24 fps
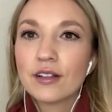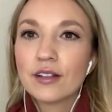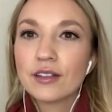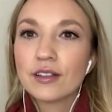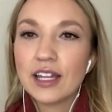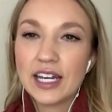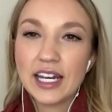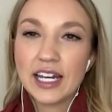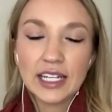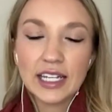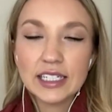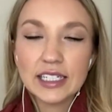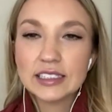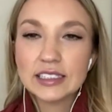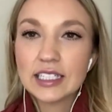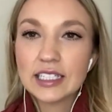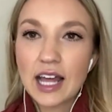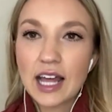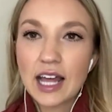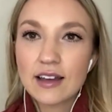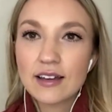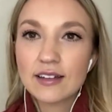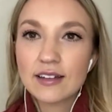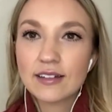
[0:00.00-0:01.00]
leaning into
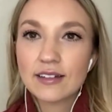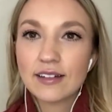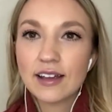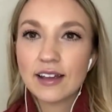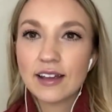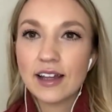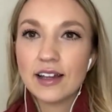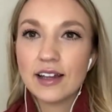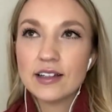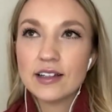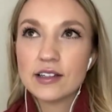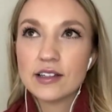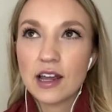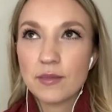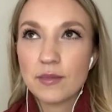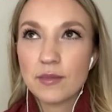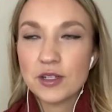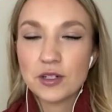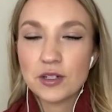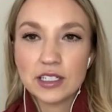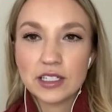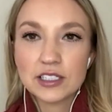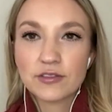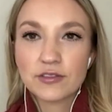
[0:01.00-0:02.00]
that and I've been
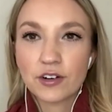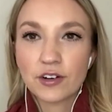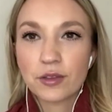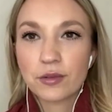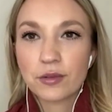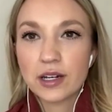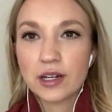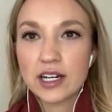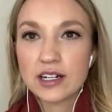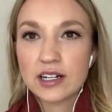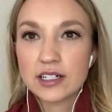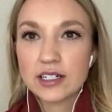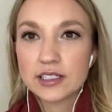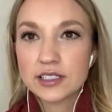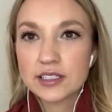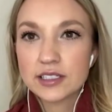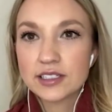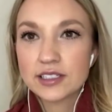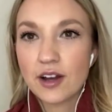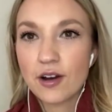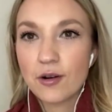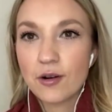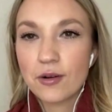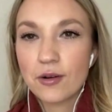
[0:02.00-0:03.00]
doing this for 3 years.
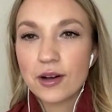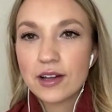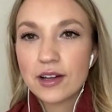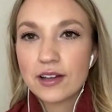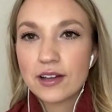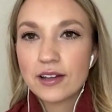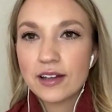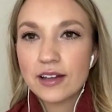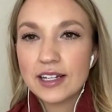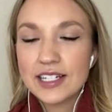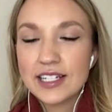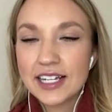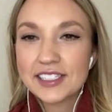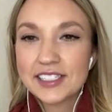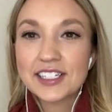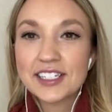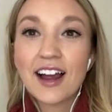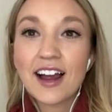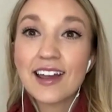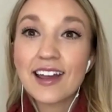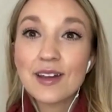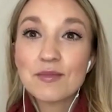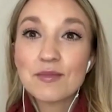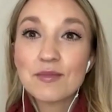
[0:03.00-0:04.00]
So it takes
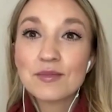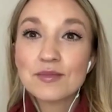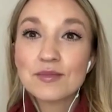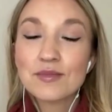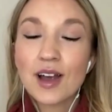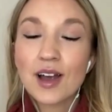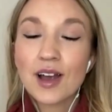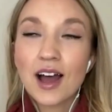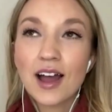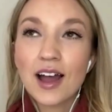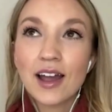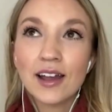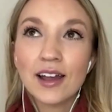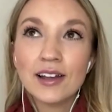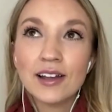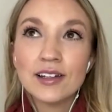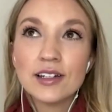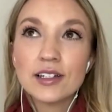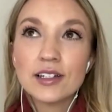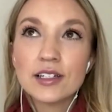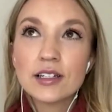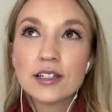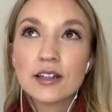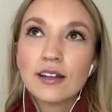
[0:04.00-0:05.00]
time
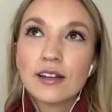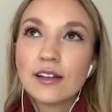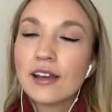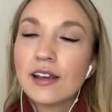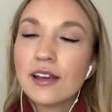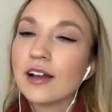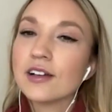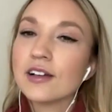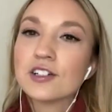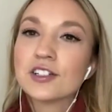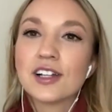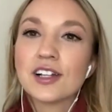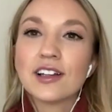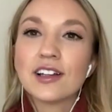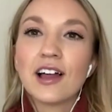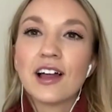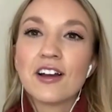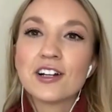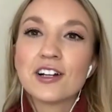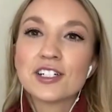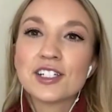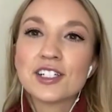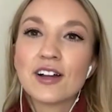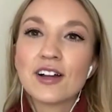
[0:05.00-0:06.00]
and yeah, just allow
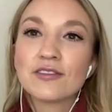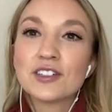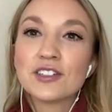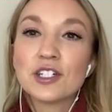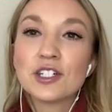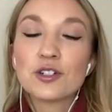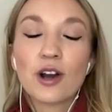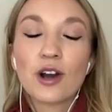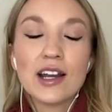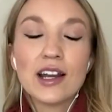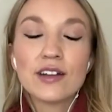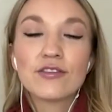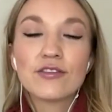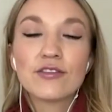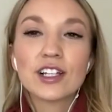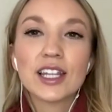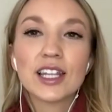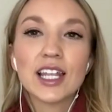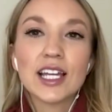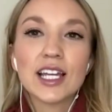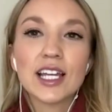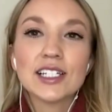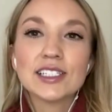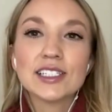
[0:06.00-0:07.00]
yourself to try different
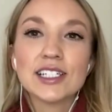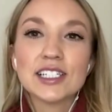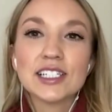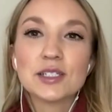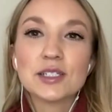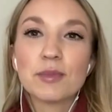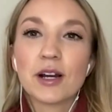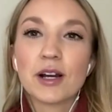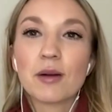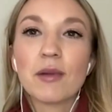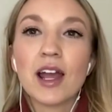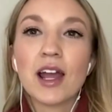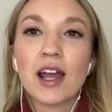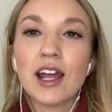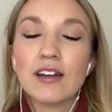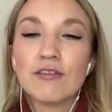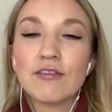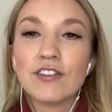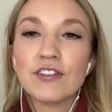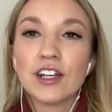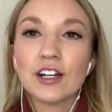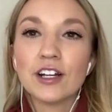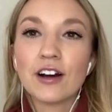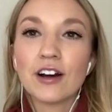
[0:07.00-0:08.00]
things and experiment
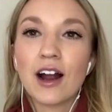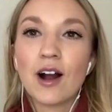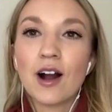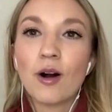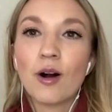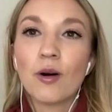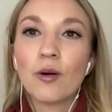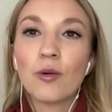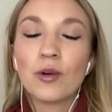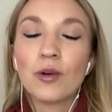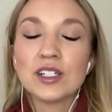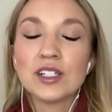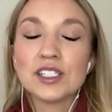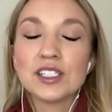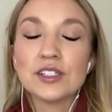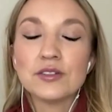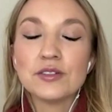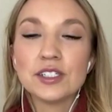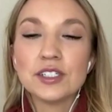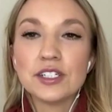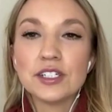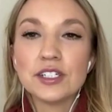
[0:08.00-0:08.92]
and figure out what suits